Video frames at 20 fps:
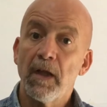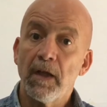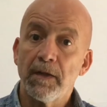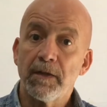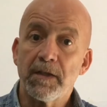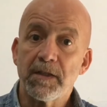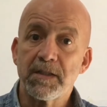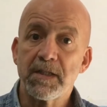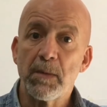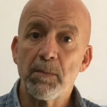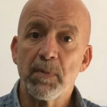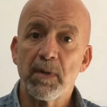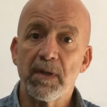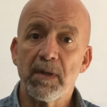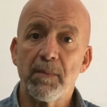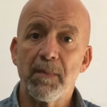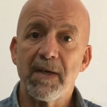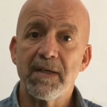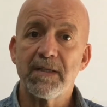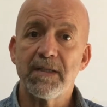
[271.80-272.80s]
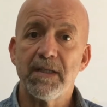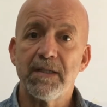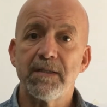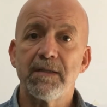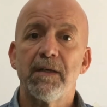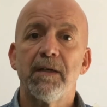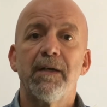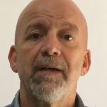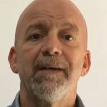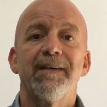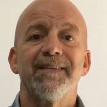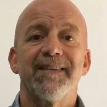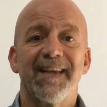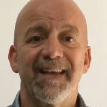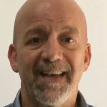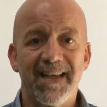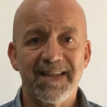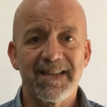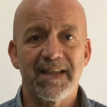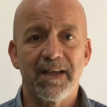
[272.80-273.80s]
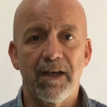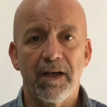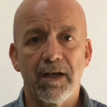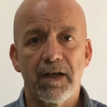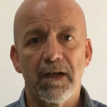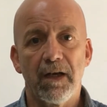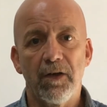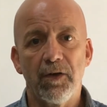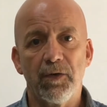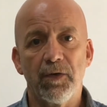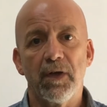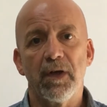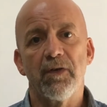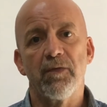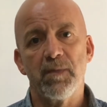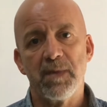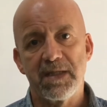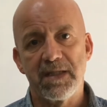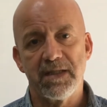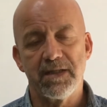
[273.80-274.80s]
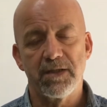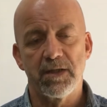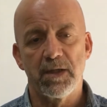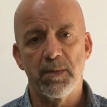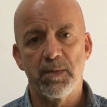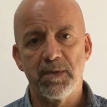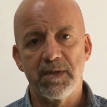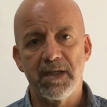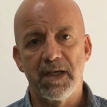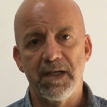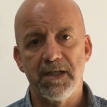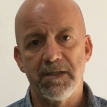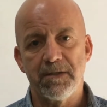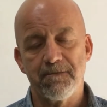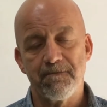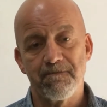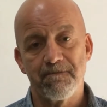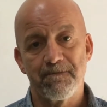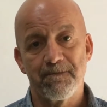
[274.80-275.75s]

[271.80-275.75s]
The simpler the message, the less likelihood of misinterpretation.